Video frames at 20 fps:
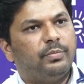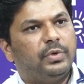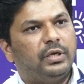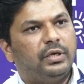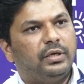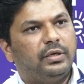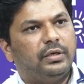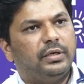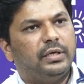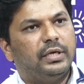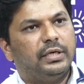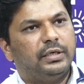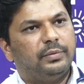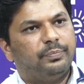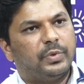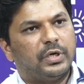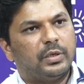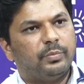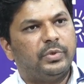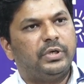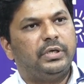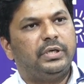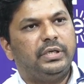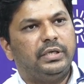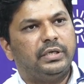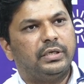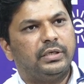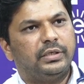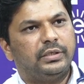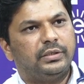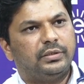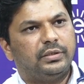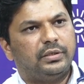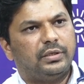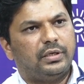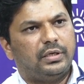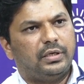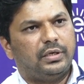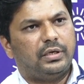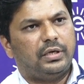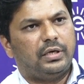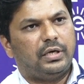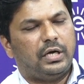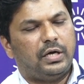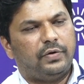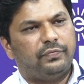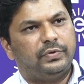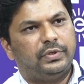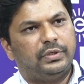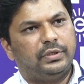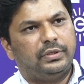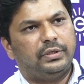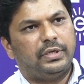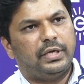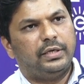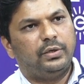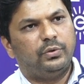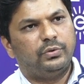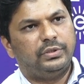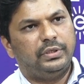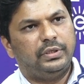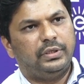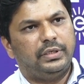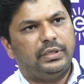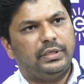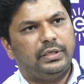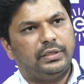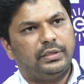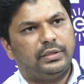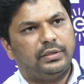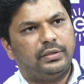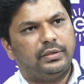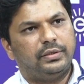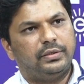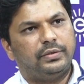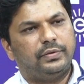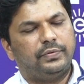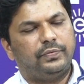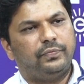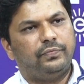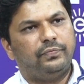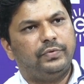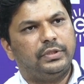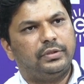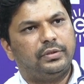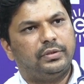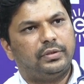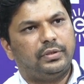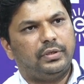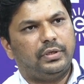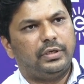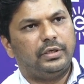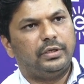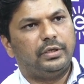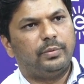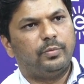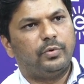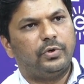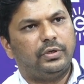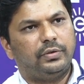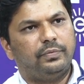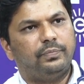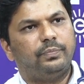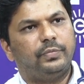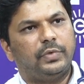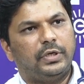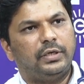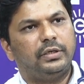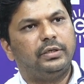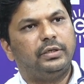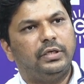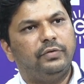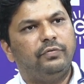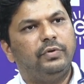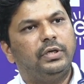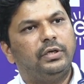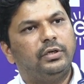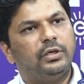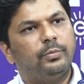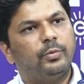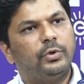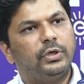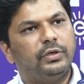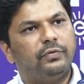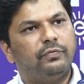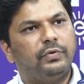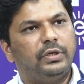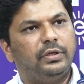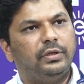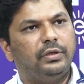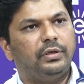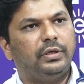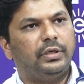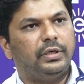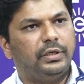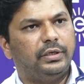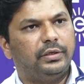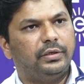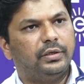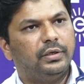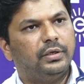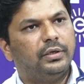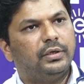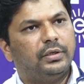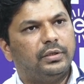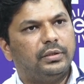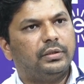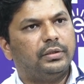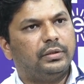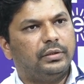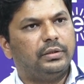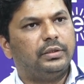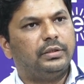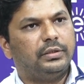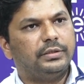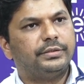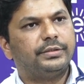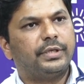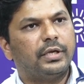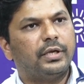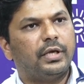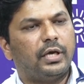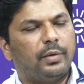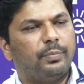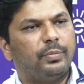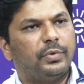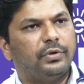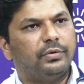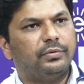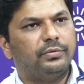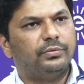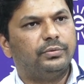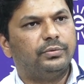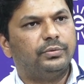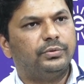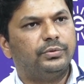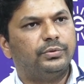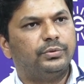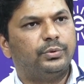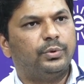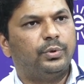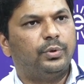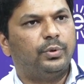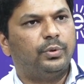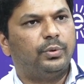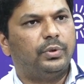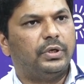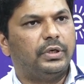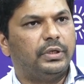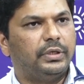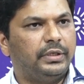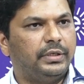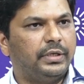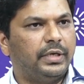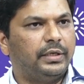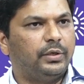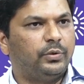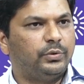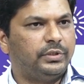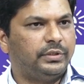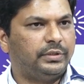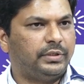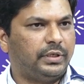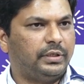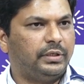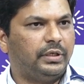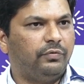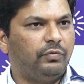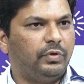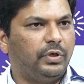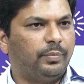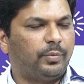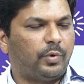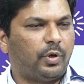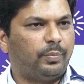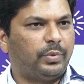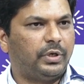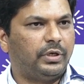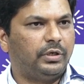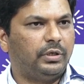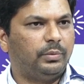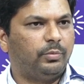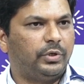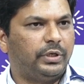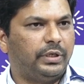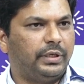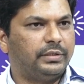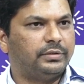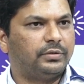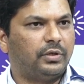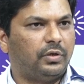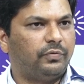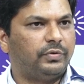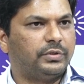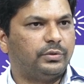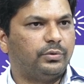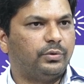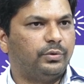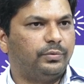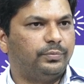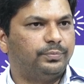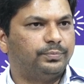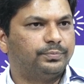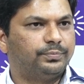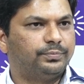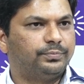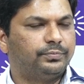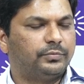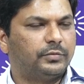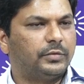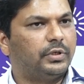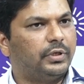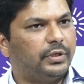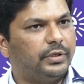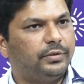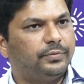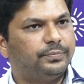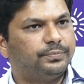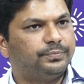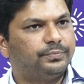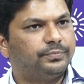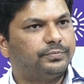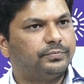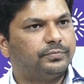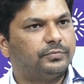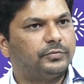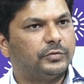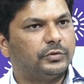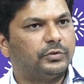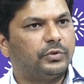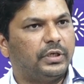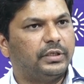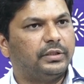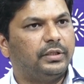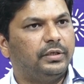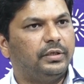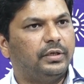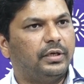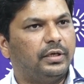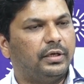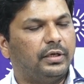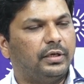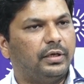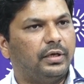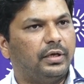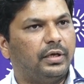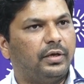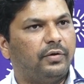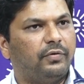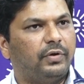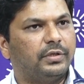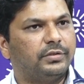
may get permanently hurt after diagnosing late with antibiotic and giving antibiotic very late. This can happen. So early diagnosis and giving a proper antibiotic is always good, right? So I think I have